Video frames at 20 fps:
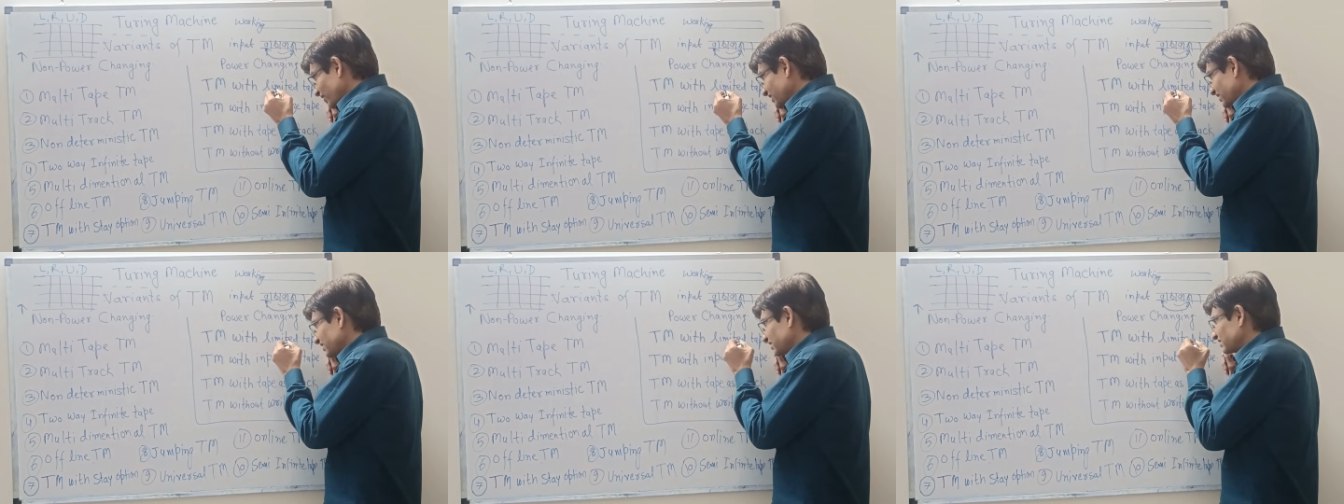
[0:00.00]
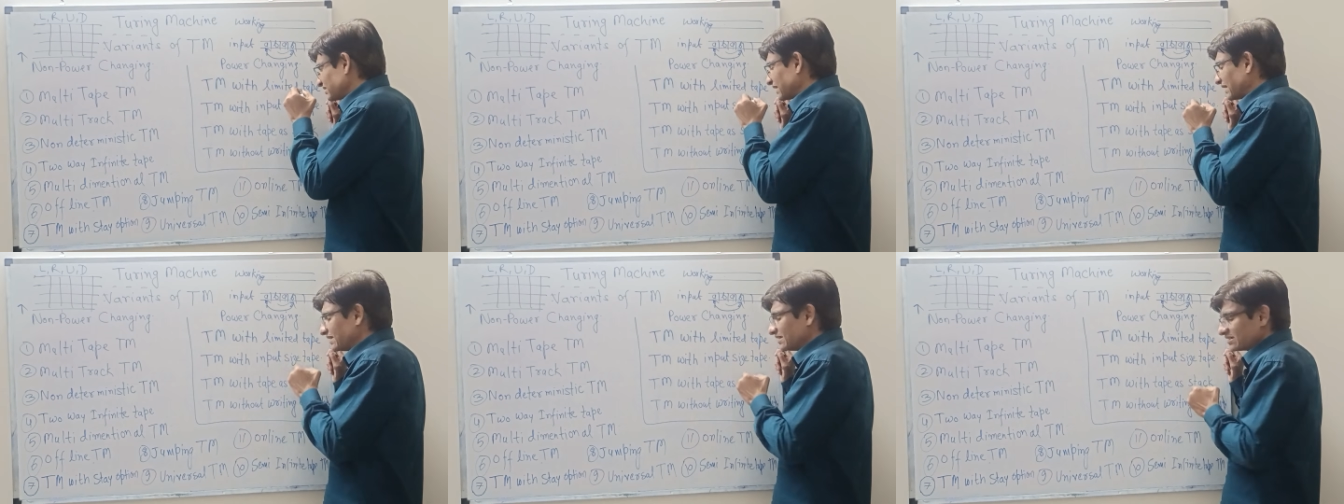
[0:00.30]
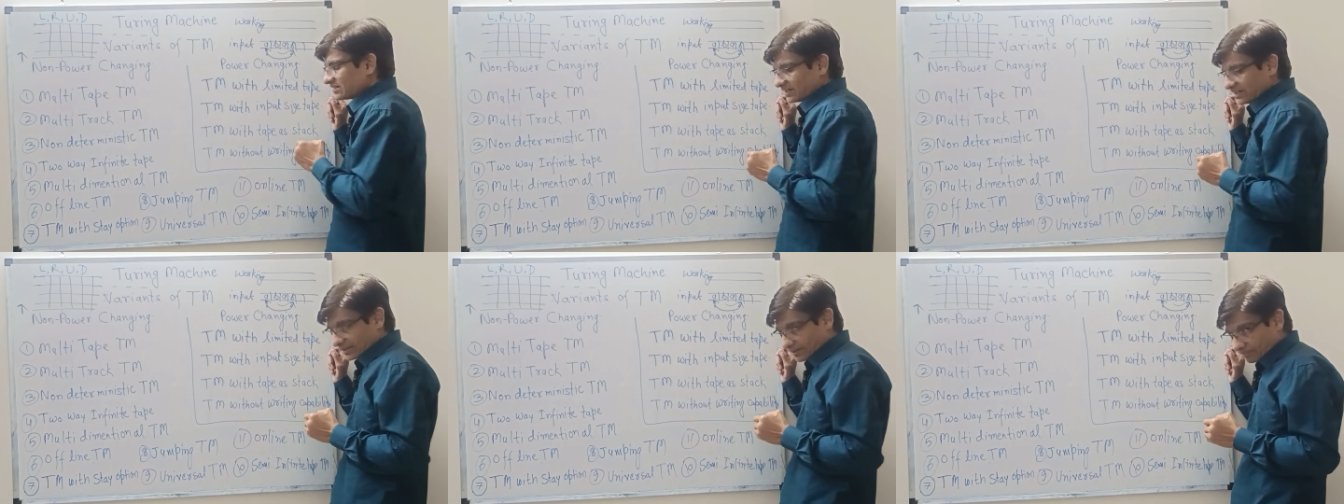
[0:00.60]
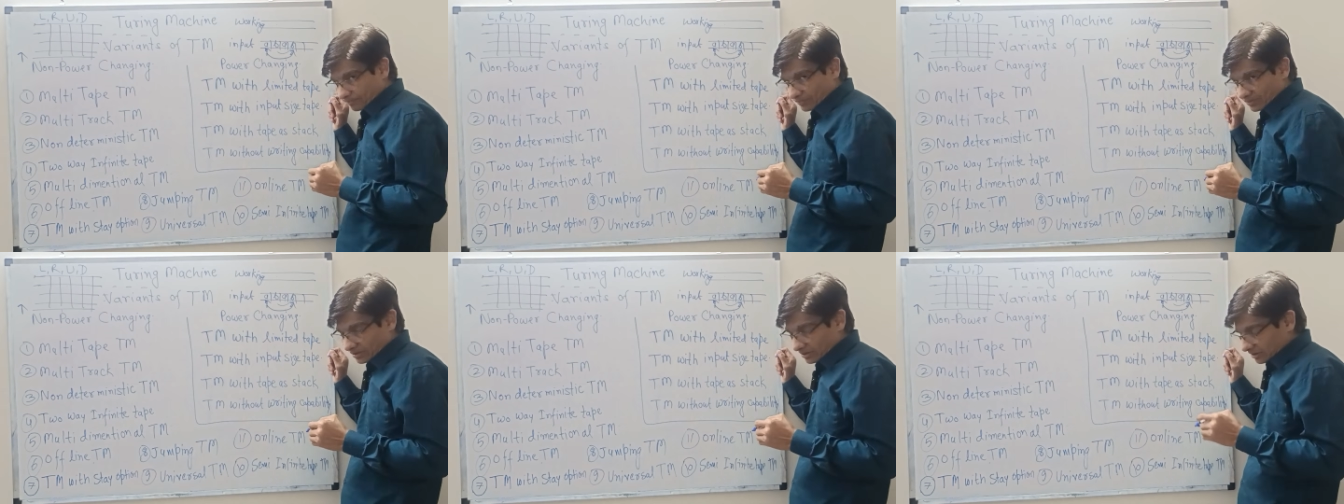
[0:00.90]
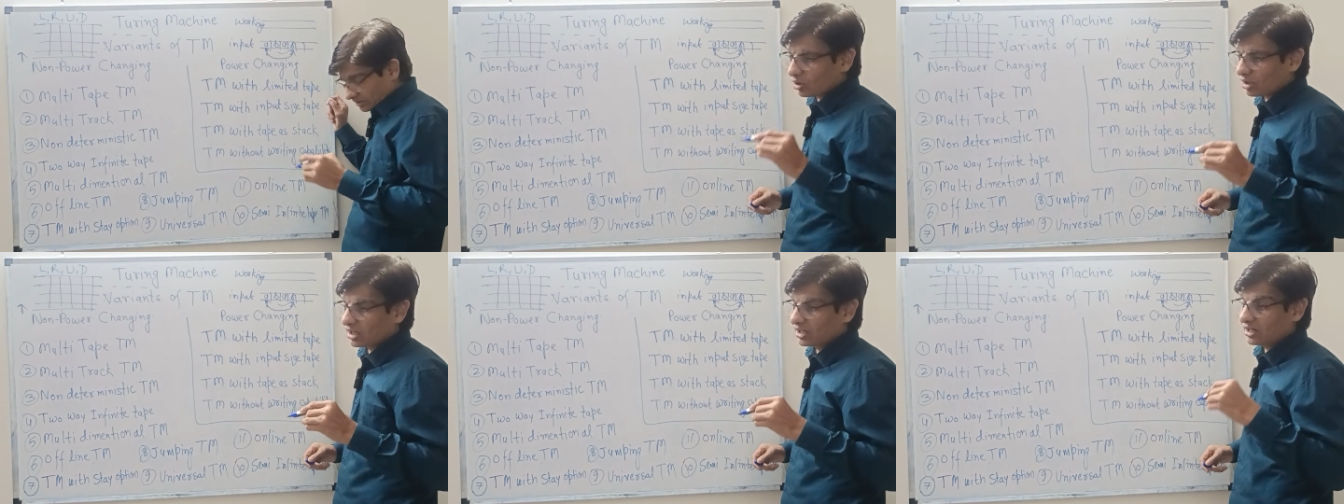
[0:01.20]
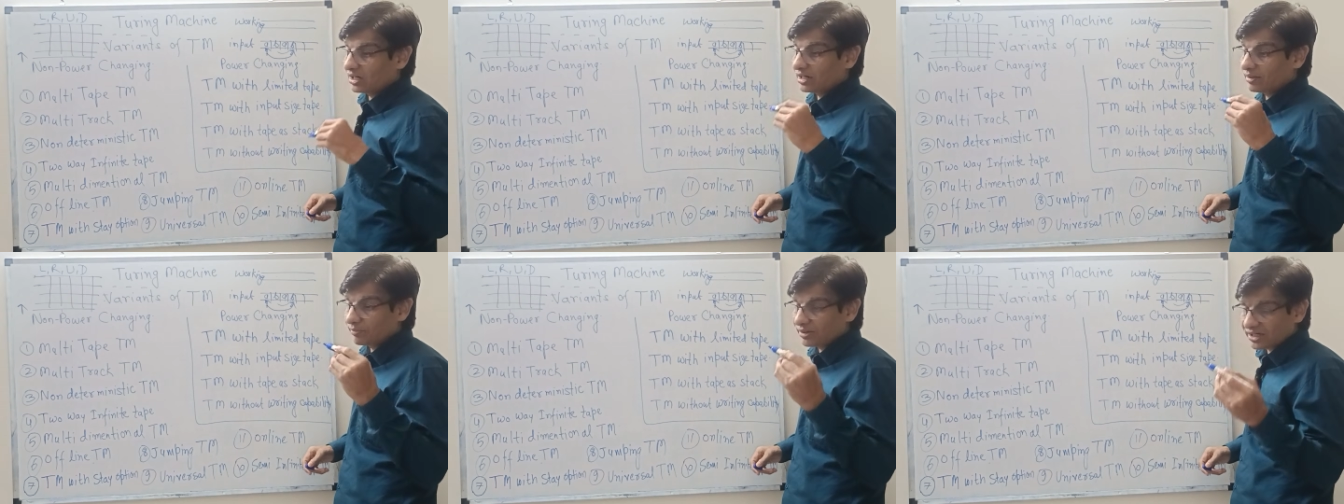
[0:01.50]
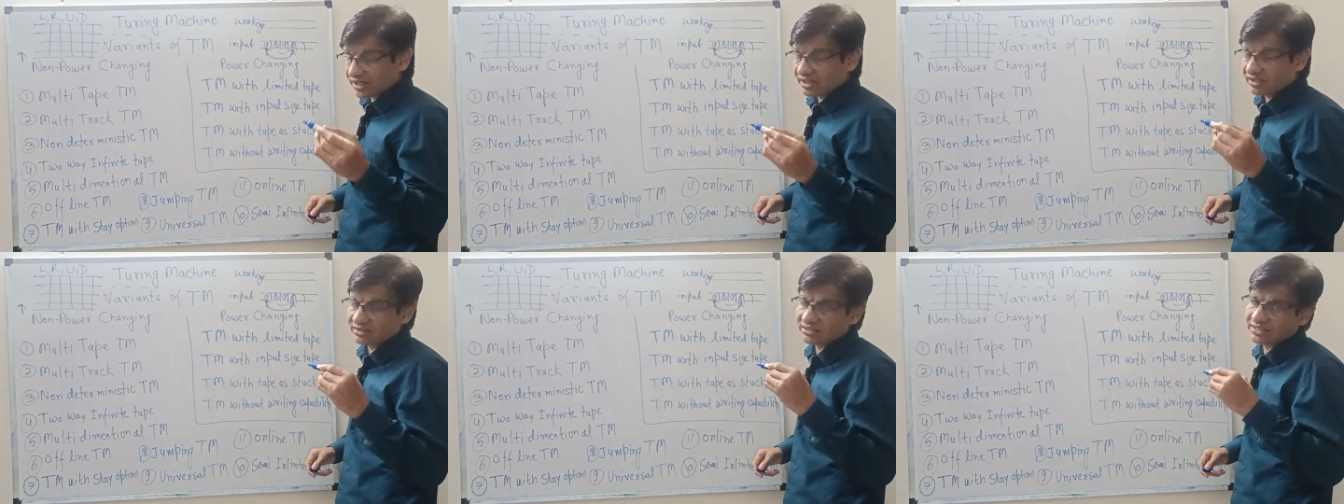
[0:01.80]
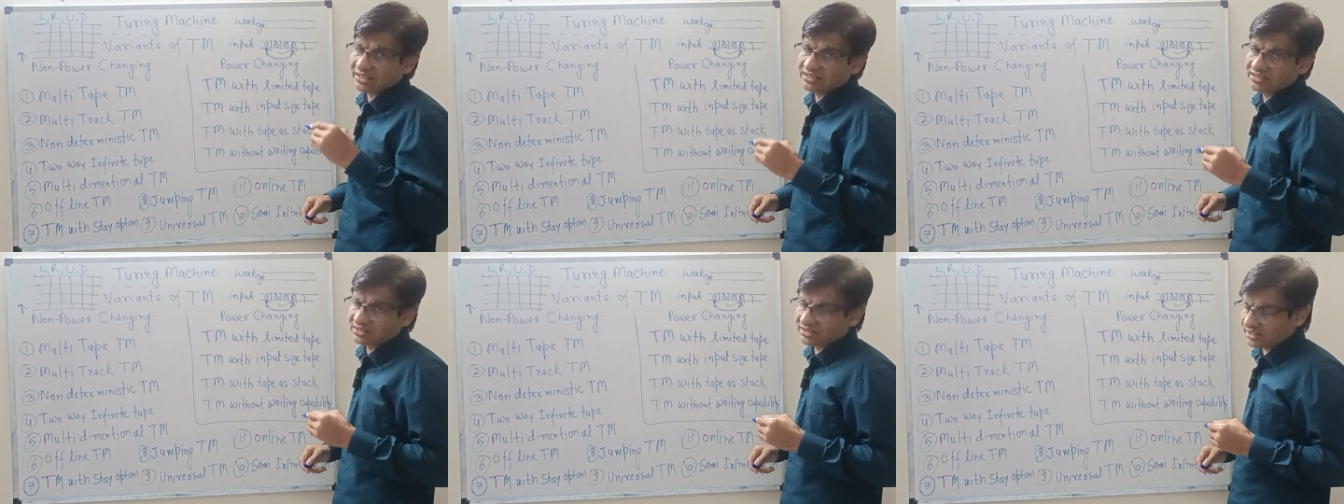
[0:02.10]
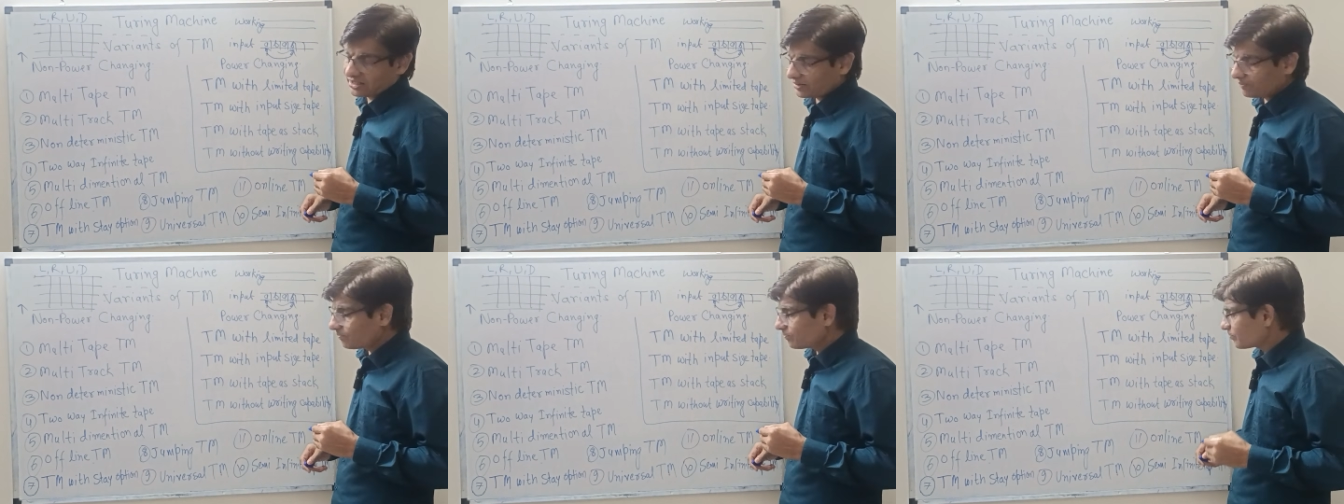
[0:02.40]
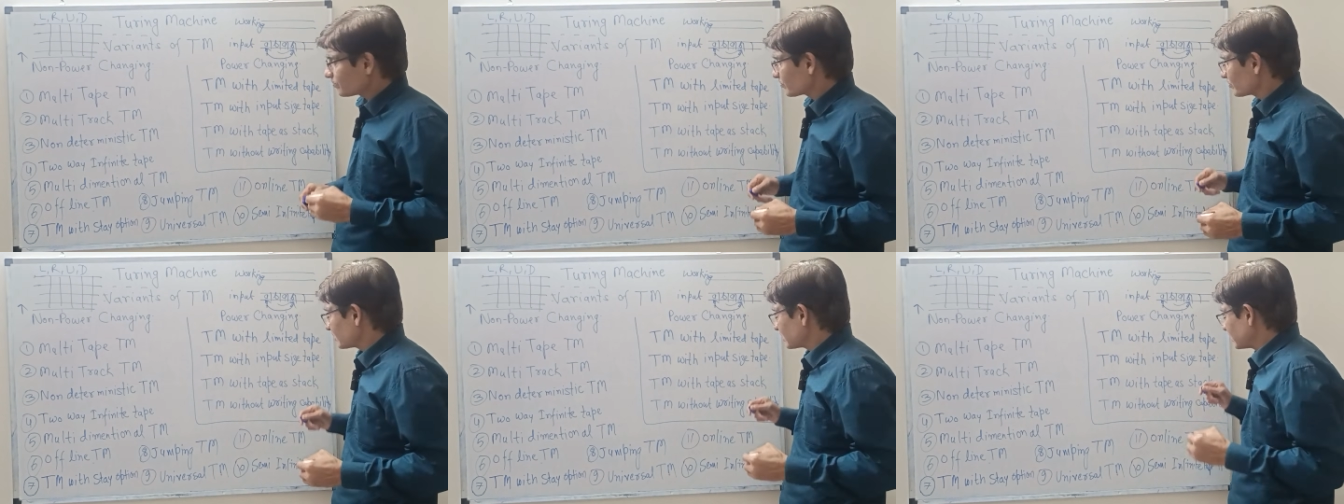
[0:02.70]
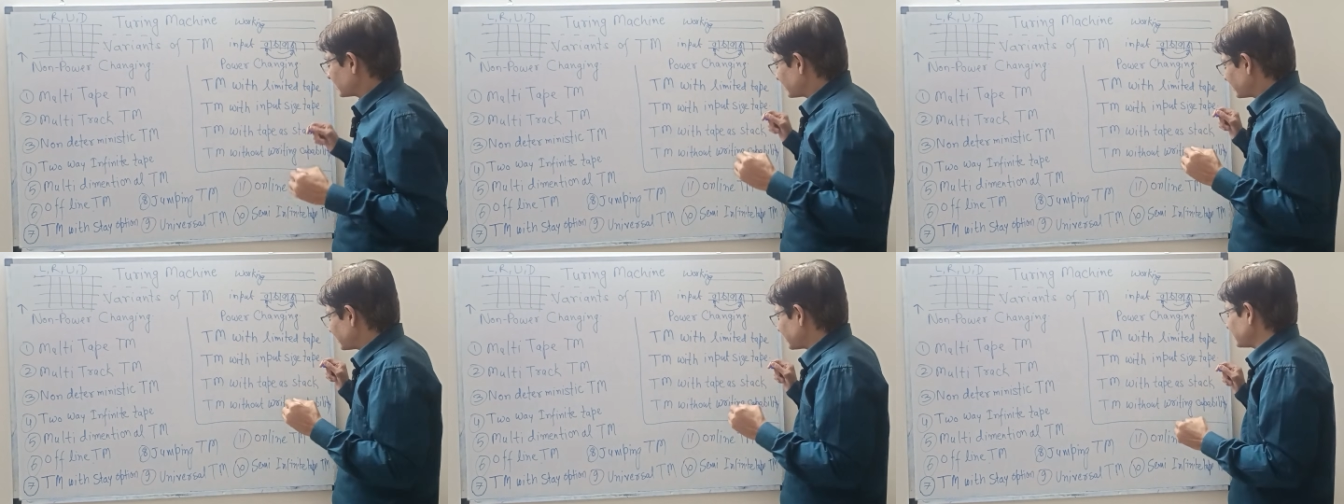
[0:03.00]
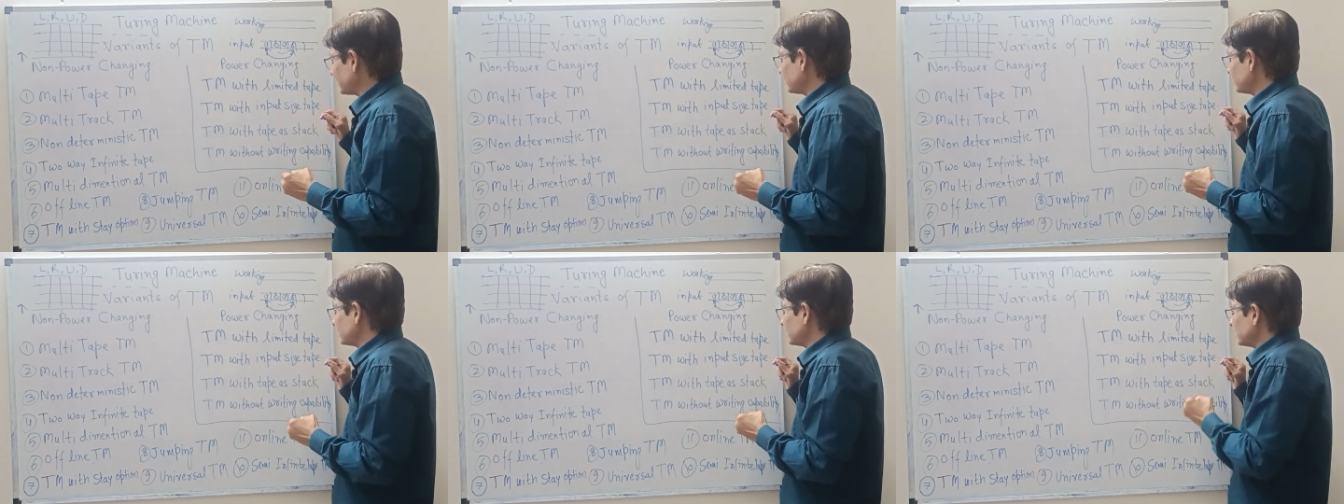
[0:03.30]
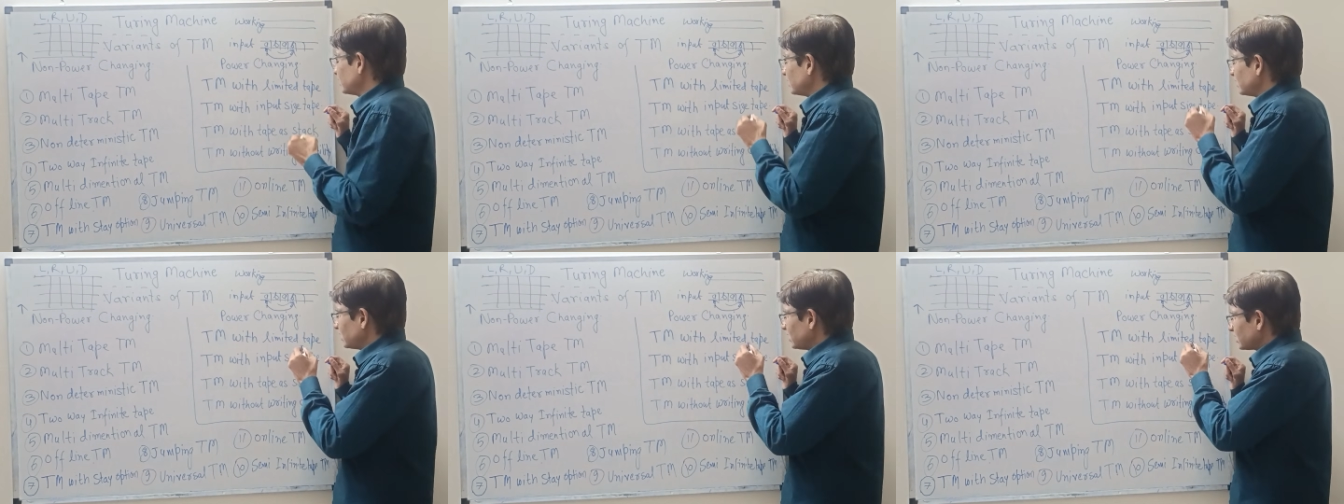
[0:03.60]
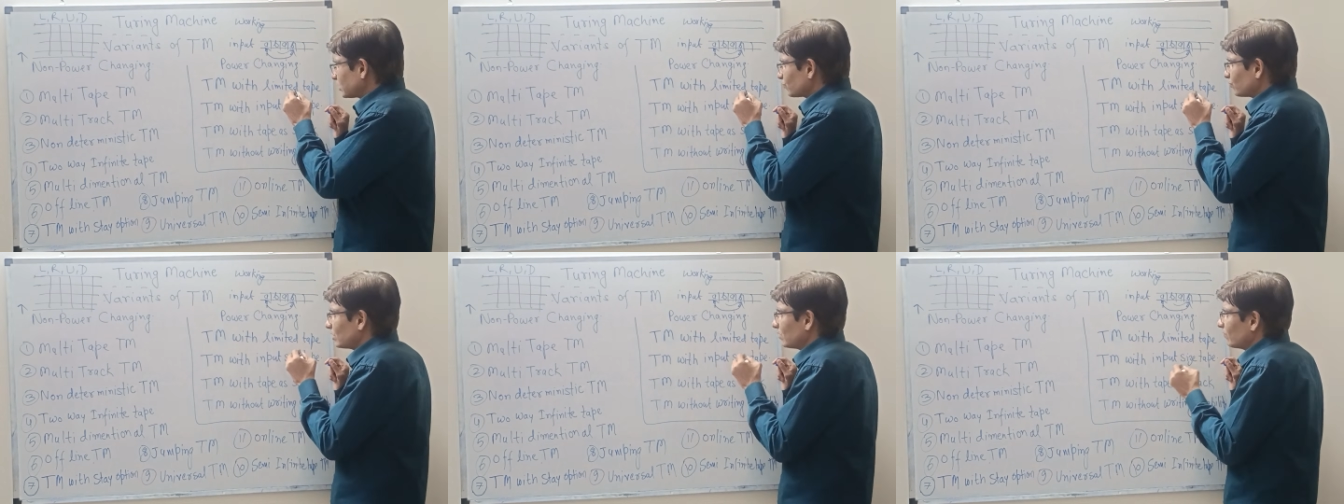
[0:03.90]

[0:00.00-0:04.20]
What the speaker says: fixed size tape or limited size tape, then it